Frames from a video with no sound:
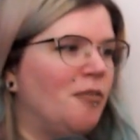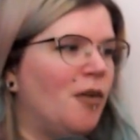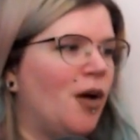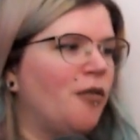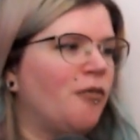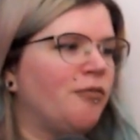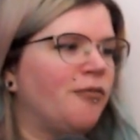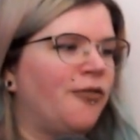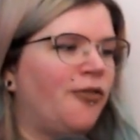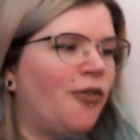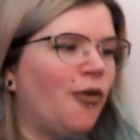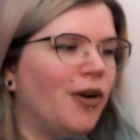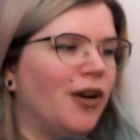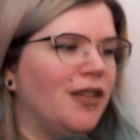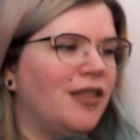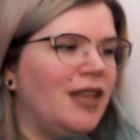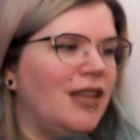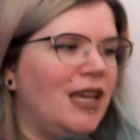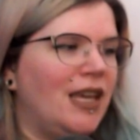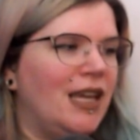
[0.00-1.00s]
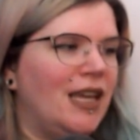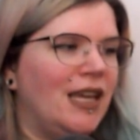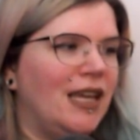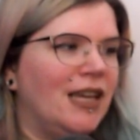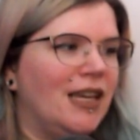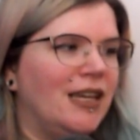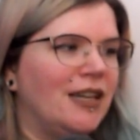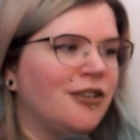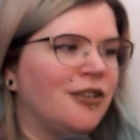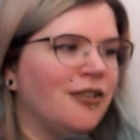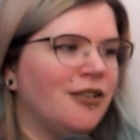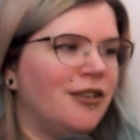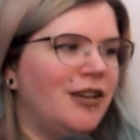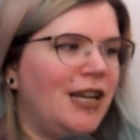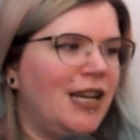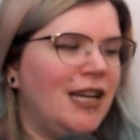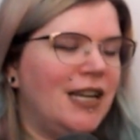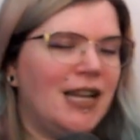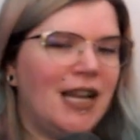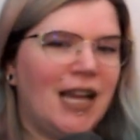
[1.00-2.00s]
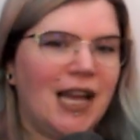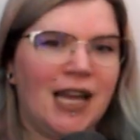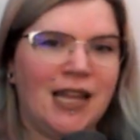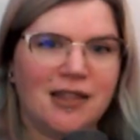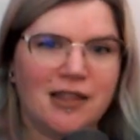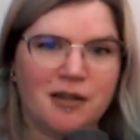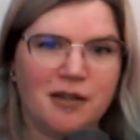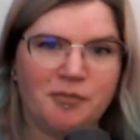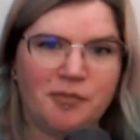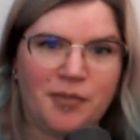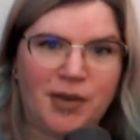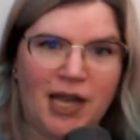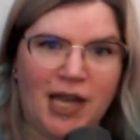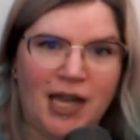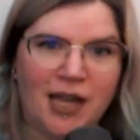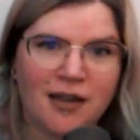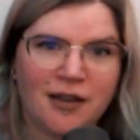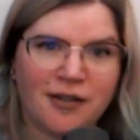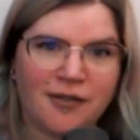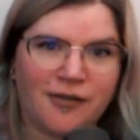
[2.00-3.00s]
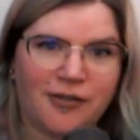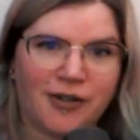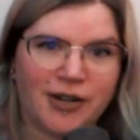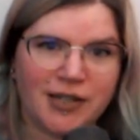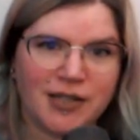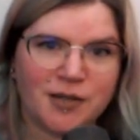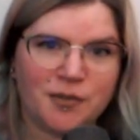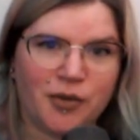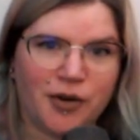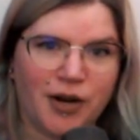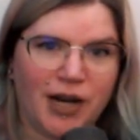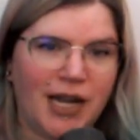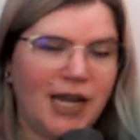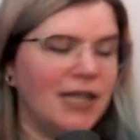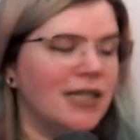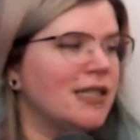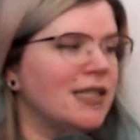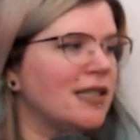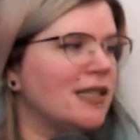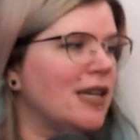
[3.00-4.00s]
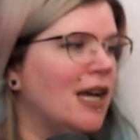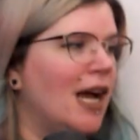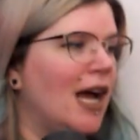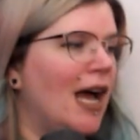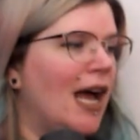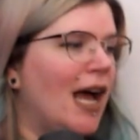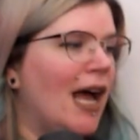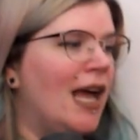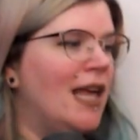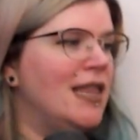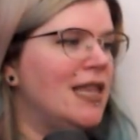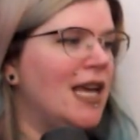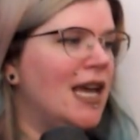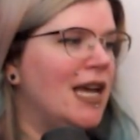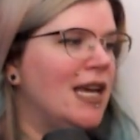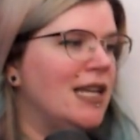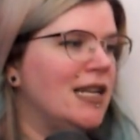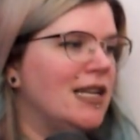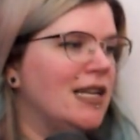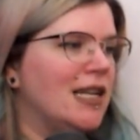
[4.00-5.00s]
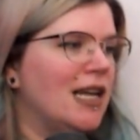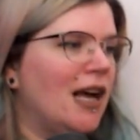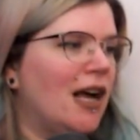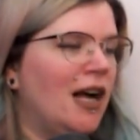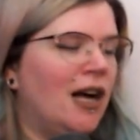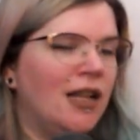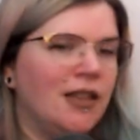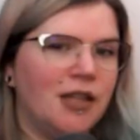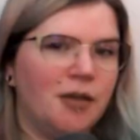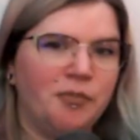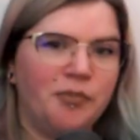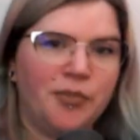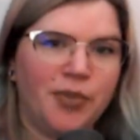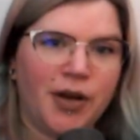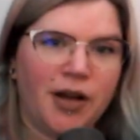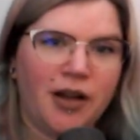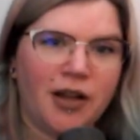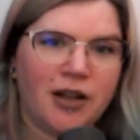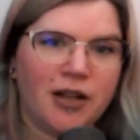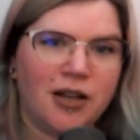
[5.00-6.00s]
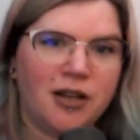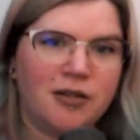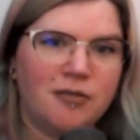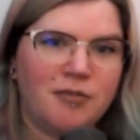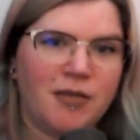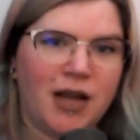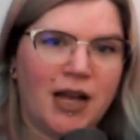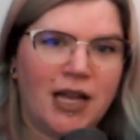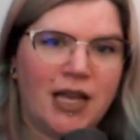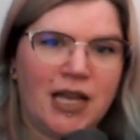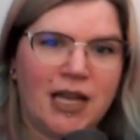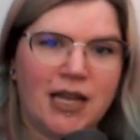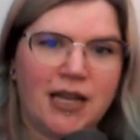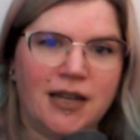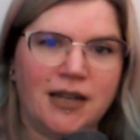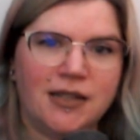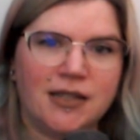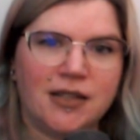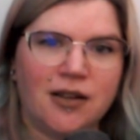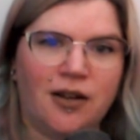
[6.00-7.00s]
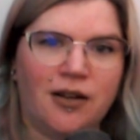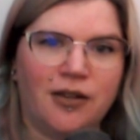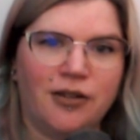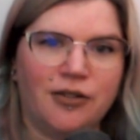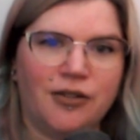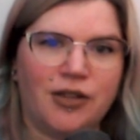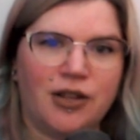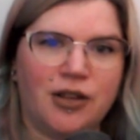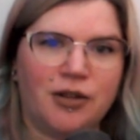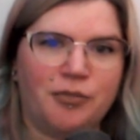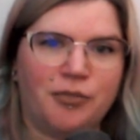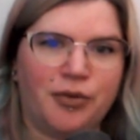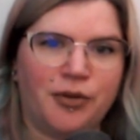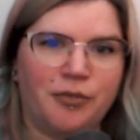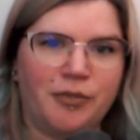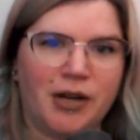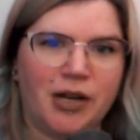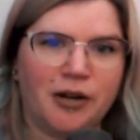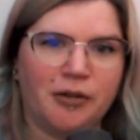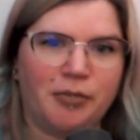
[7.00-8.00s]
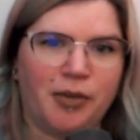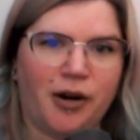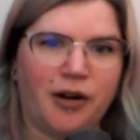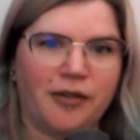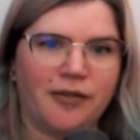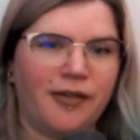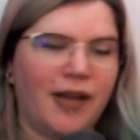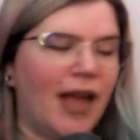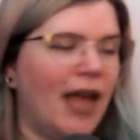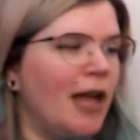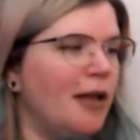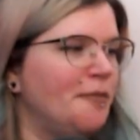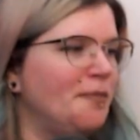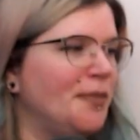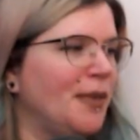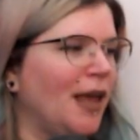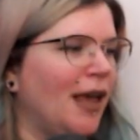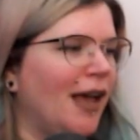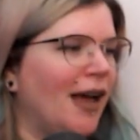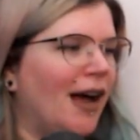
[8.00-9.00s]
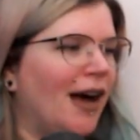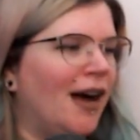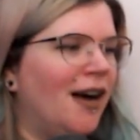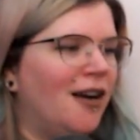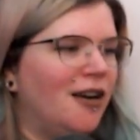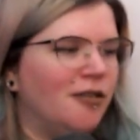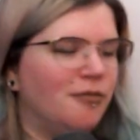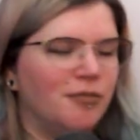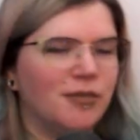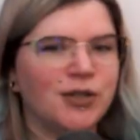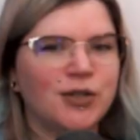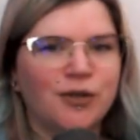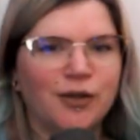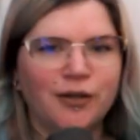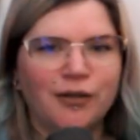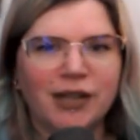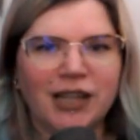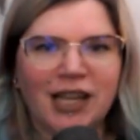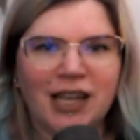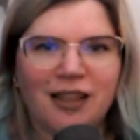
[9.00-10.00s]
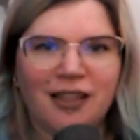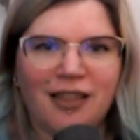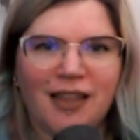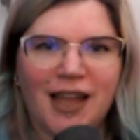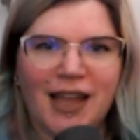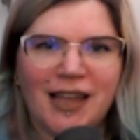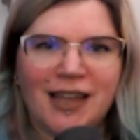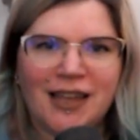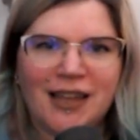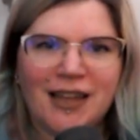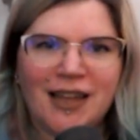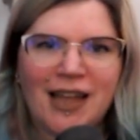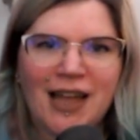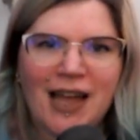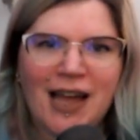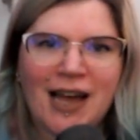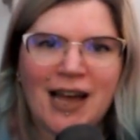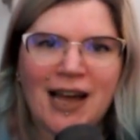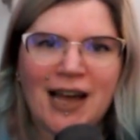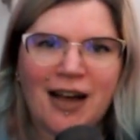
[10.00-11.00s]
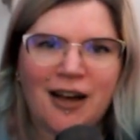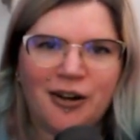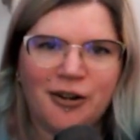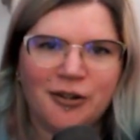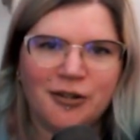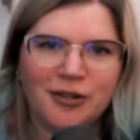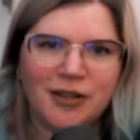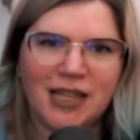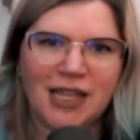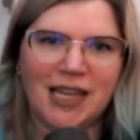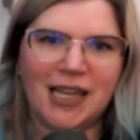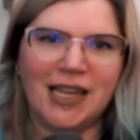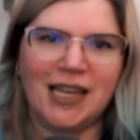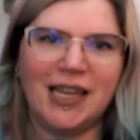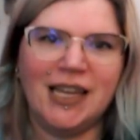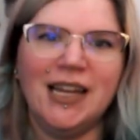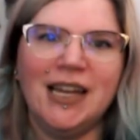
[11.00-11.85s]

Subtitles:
for the green and the pink for his brains, and then on the bottom is all the Premier Parfait. So I really like how the